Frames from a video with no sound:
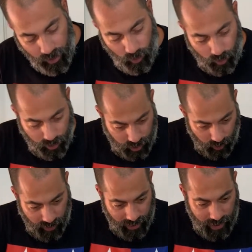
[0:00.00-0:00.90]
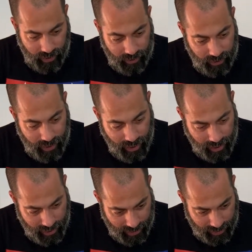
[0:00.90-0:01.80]
we'll go ahead
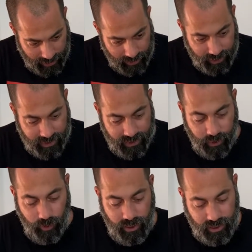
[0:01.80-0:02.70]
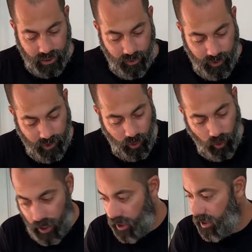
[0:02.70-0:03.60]
and see what is going to be
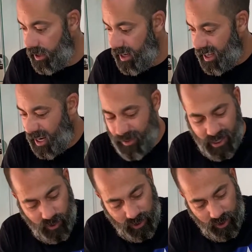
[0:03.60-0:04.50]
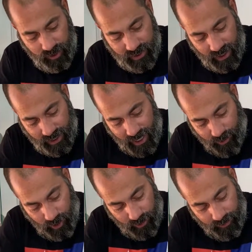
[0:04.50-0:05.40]
required. And I may as well do this on
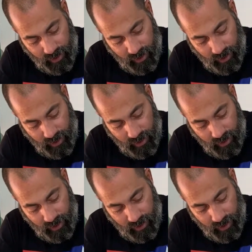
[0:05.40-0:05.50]
camera.